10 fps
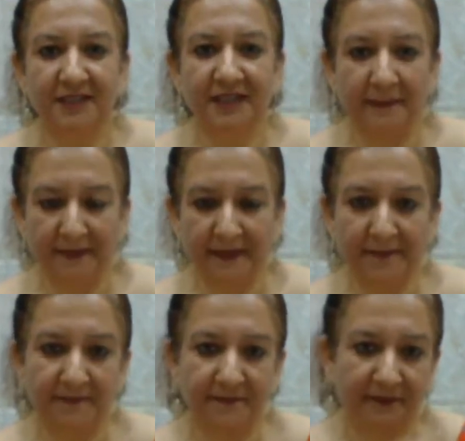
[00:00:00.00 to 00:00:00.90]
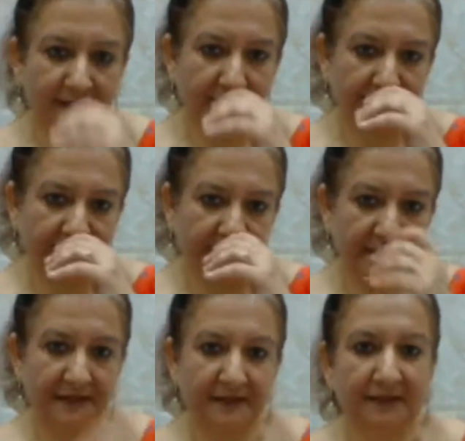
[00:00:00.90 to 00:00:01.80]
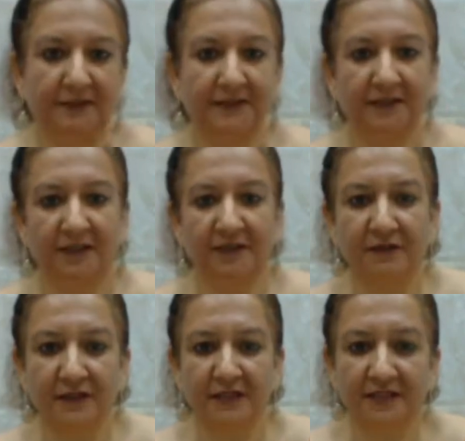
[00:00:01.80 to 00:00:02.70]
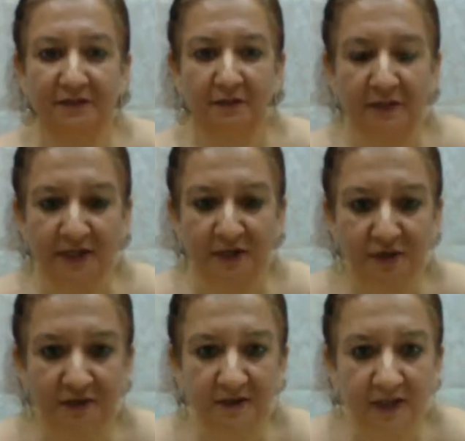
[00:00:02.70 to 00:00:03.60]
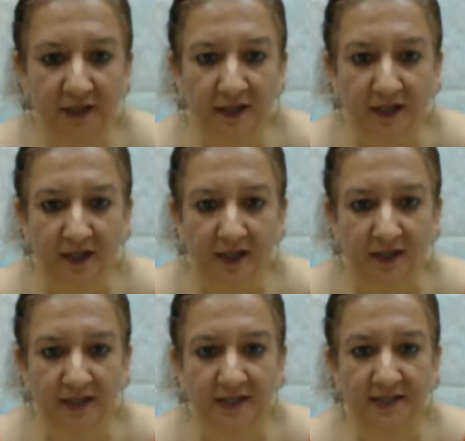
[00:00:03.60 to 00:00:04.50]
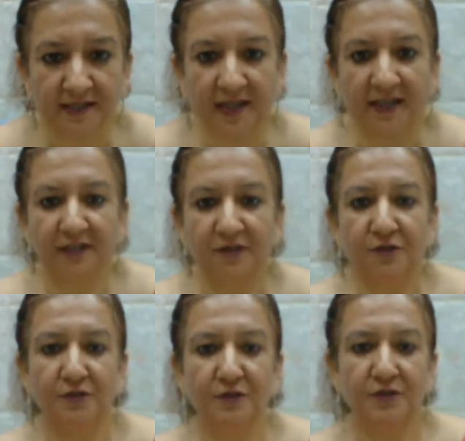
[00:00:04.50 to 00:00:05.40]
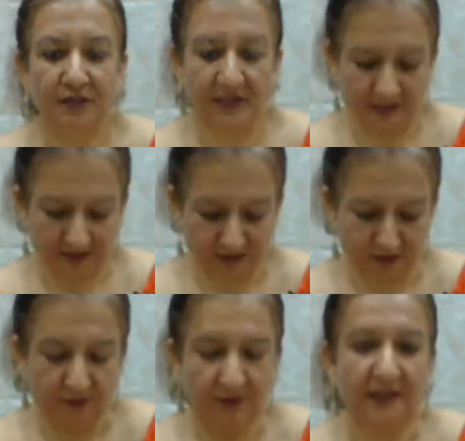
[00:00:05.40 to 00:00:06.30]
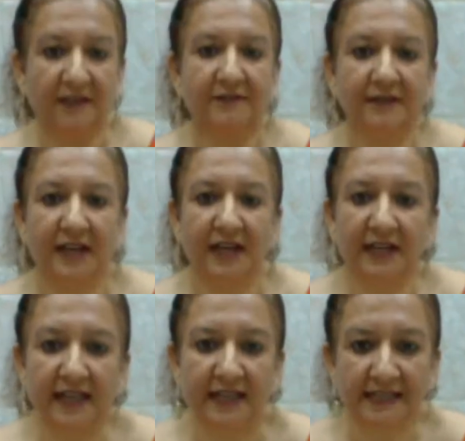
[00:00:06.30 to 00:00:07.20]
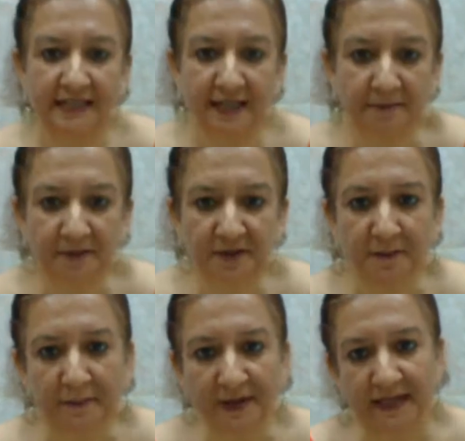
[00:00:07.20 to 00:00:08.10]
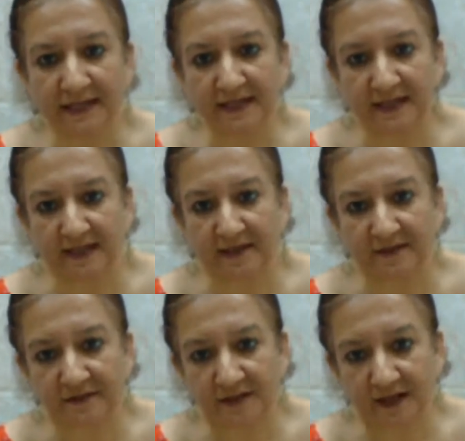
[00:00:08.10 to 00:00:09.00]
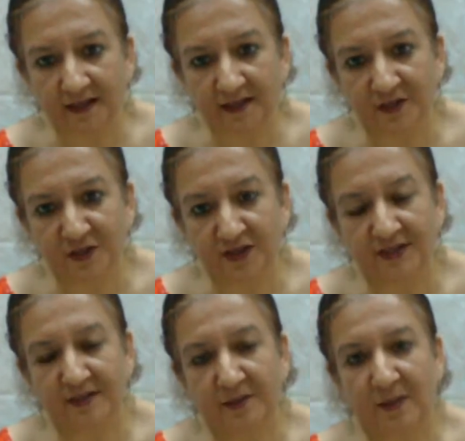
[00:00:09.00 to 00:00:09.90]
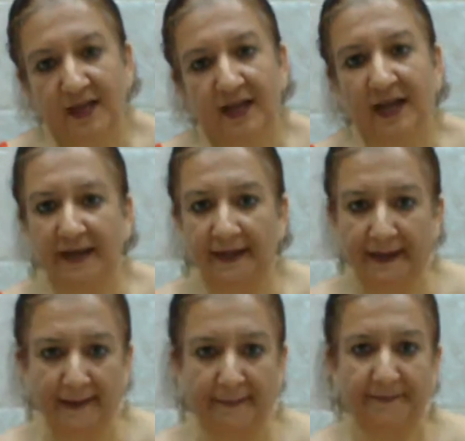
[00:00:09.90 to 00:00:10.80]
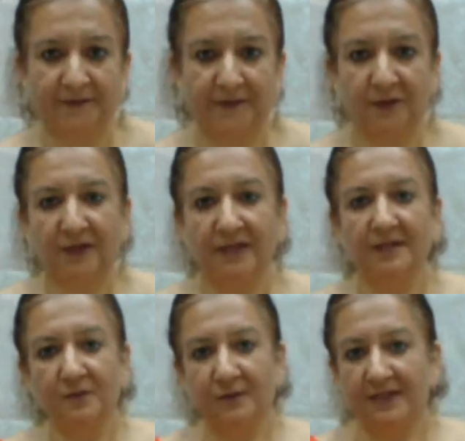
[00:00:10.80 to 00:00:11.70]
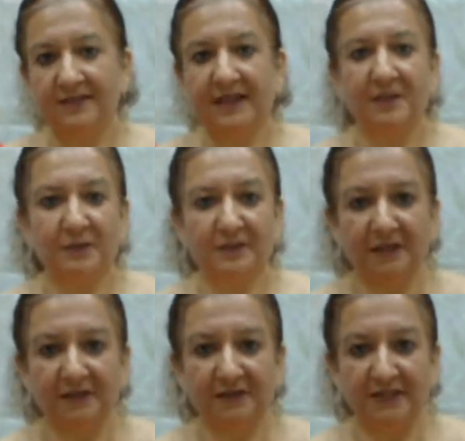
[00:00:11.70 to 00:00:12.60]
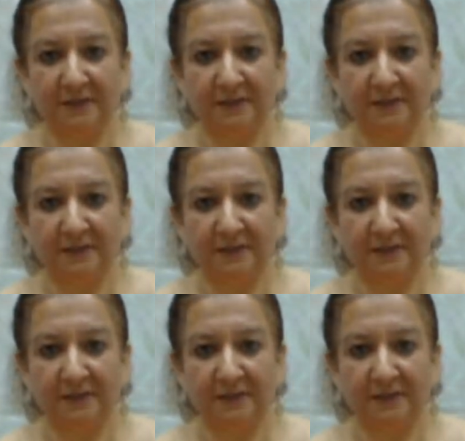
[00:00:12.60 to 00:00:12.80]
tapping. That our first affirmation is, I choose to love and accept myself just the way I am. Okay, so we start with our